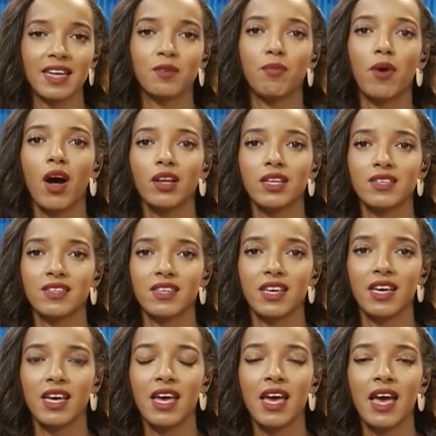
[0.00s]
policy
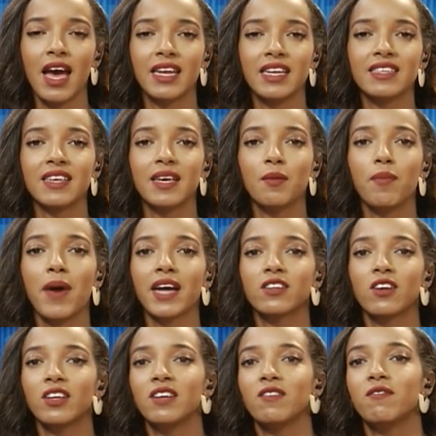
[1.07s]
and its impact on
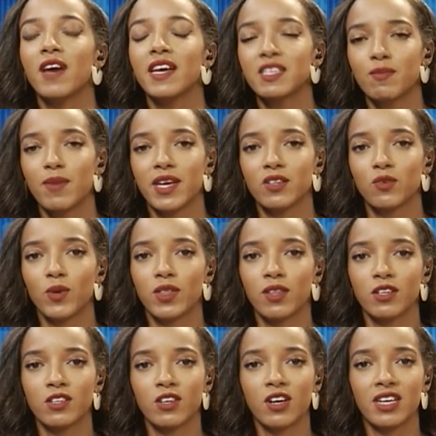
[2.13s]
investment with
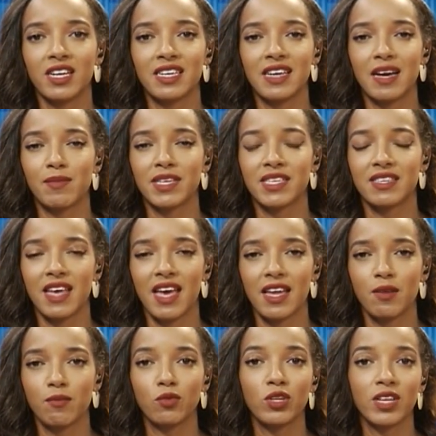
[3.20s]
attorney Damascene
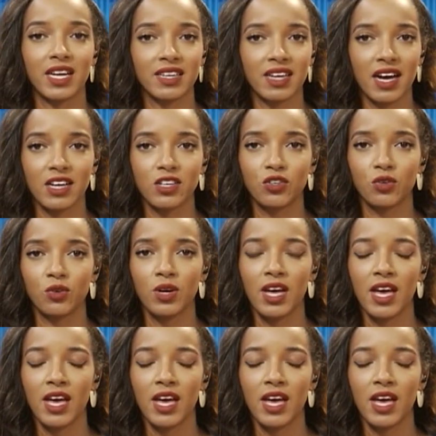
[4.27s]
Munyangaju